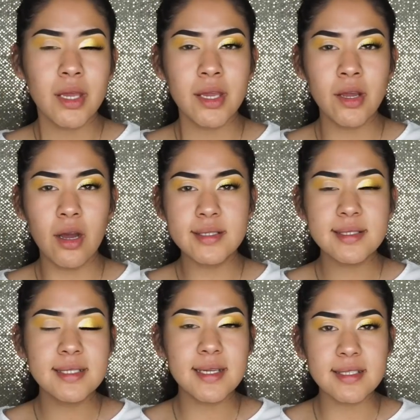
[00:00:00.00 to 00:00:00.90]
It
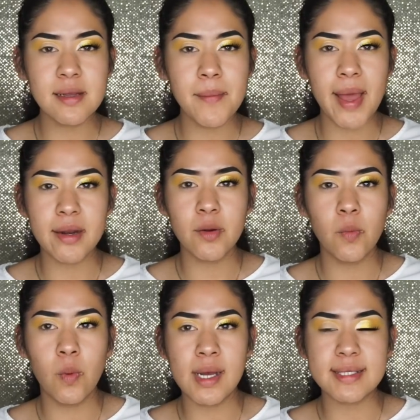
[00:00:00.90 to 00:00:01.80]
honestly doesn't matter
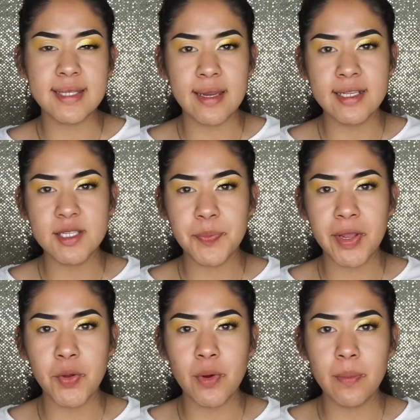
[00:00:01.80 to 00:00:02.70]
what setting
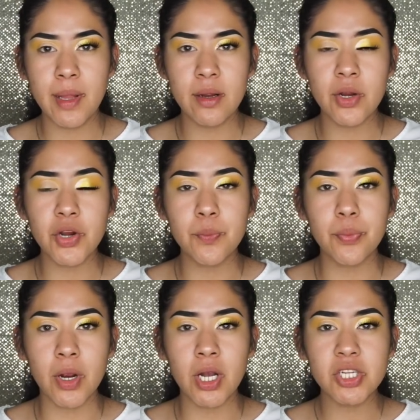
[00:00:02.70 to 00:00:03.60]
spray you apply on your
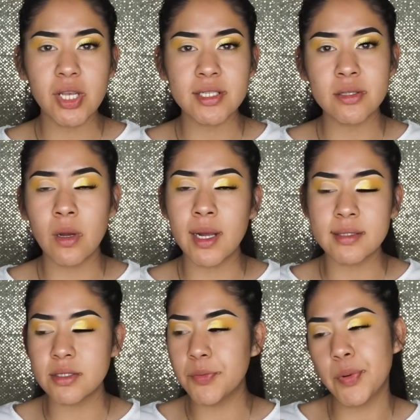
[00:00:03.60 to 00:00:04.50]
brush as long
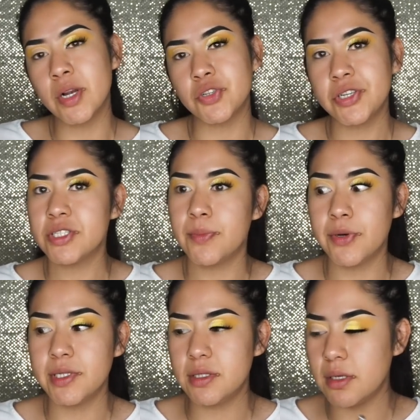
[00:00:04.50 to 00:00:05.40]
as your brush is
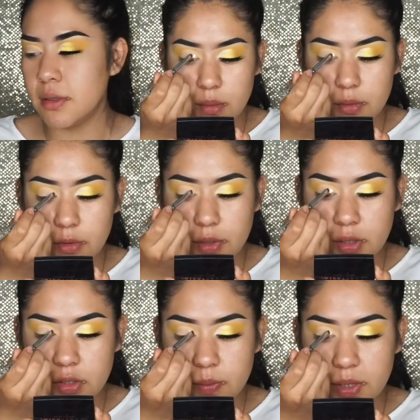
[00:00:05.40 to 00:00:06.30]
moist. I'm
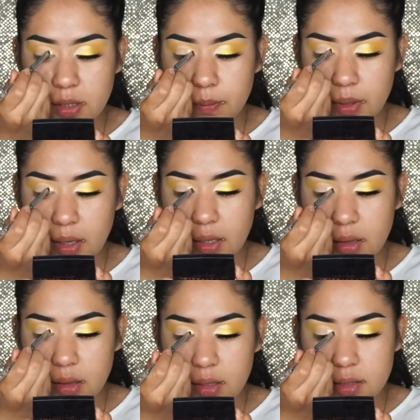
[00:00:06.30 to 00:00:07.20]
going to be
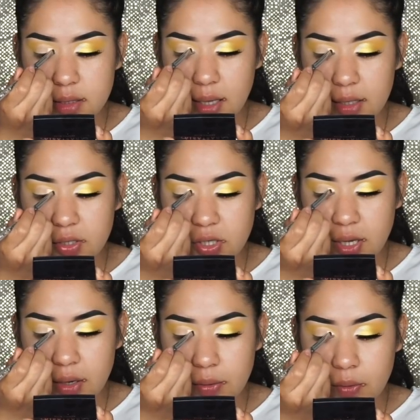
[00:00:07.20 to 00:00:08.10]
applying this
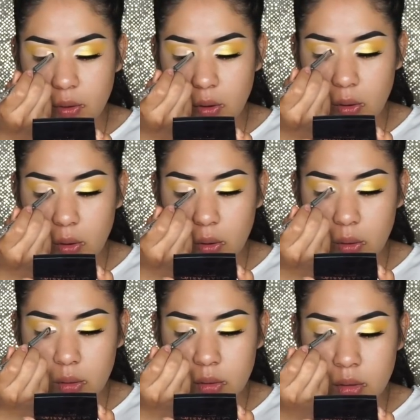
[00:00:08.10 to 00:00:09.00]
eyeshadow
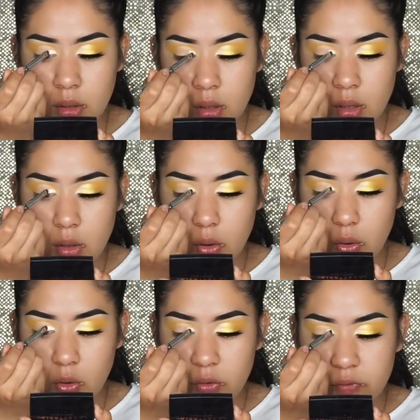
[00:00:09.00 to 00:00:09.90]
all
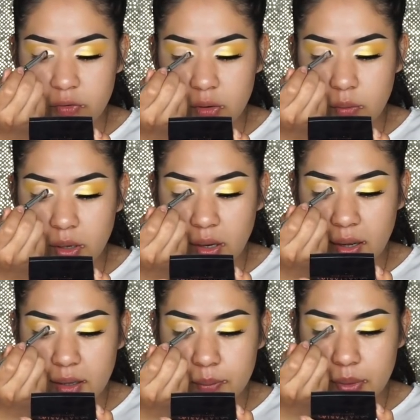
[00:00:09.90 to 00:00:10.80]
over where
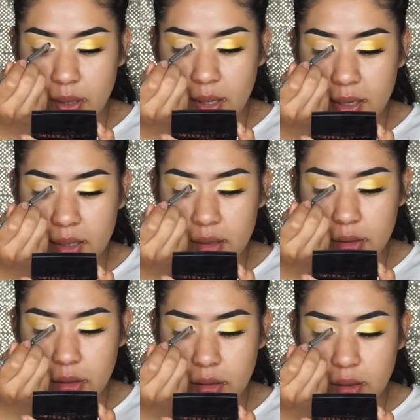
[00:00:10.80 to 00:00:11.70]
I
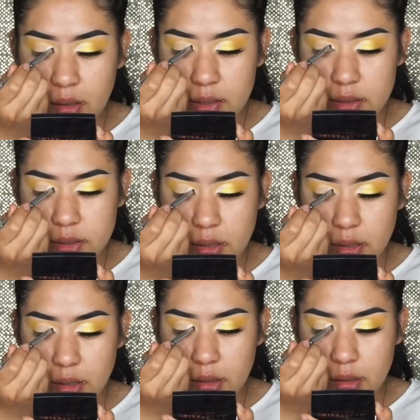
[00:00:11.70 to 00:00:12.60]
applied the
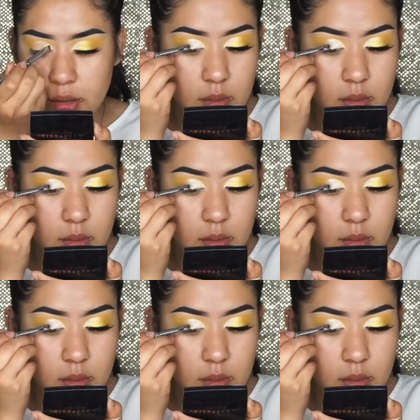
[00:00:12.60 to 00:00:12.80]
concealer.